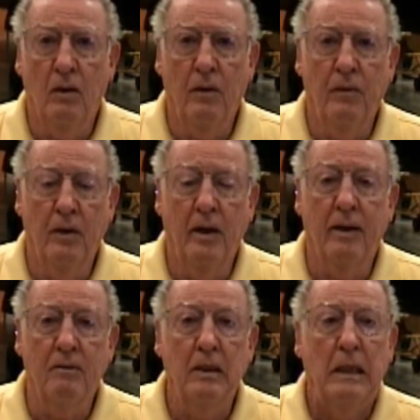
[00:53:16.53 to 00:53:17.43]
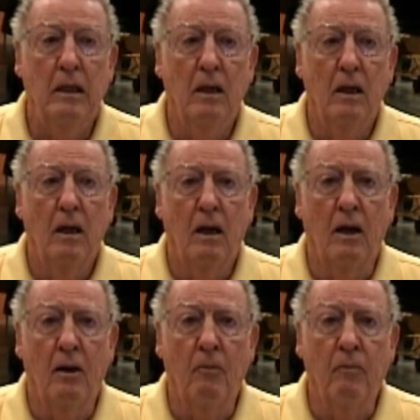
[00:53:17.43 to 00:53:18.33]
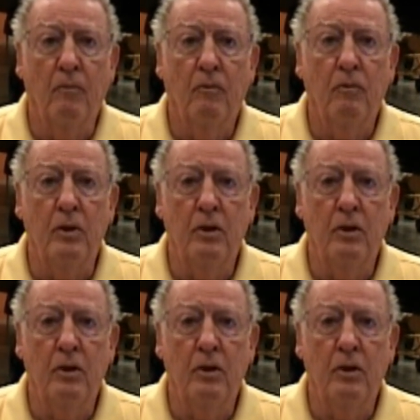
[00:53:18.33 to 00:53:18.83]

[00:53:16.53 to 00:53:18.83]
on that. Um,